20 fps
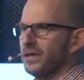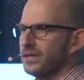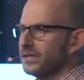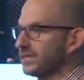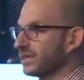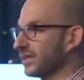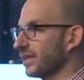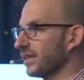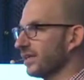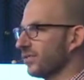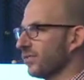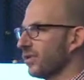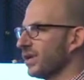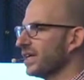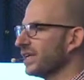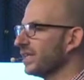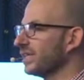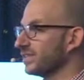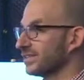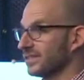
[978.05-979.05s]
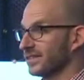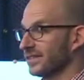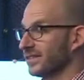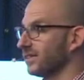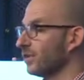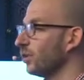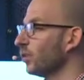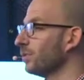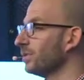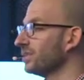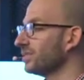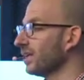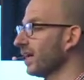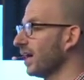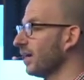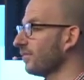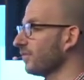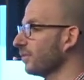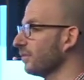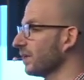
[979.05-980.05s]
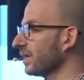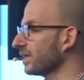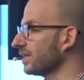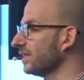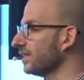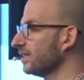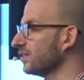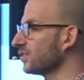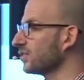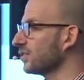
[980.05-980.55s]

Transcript: to get a raise, to get home in time for my kid's